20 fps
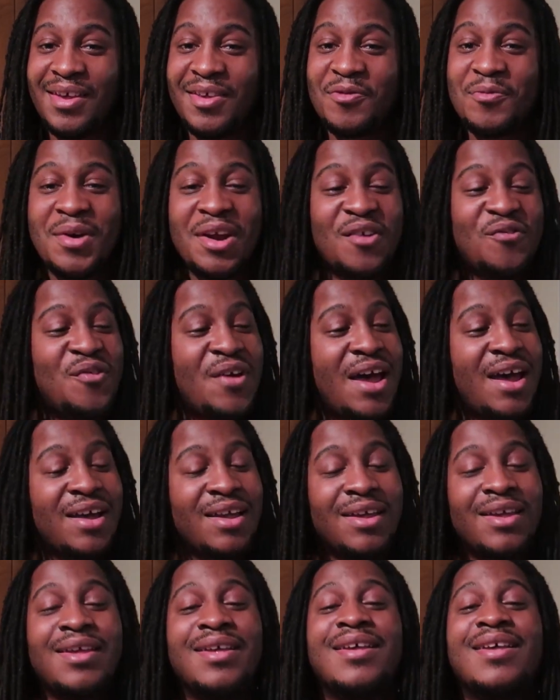Matter of
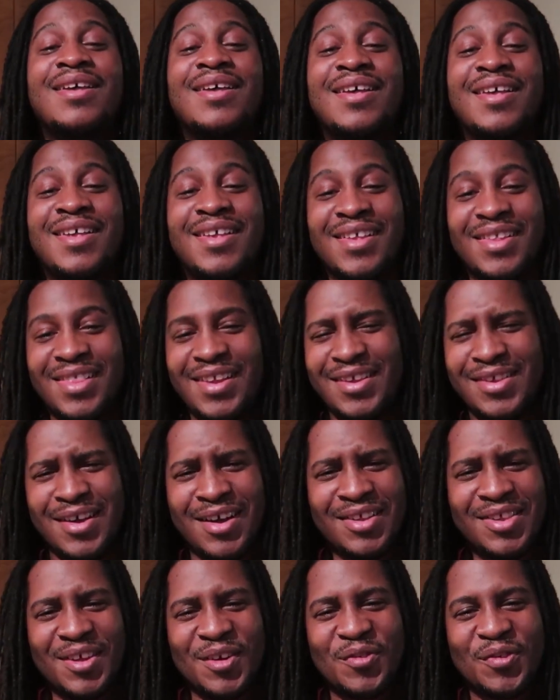fact, let's
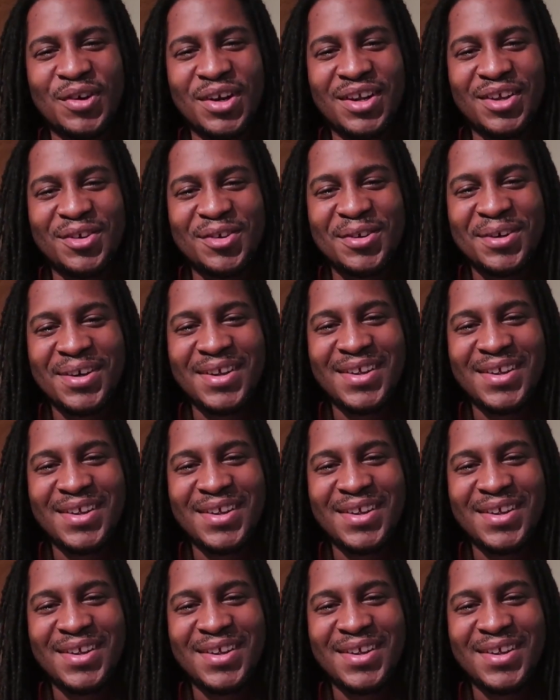cut to the footage.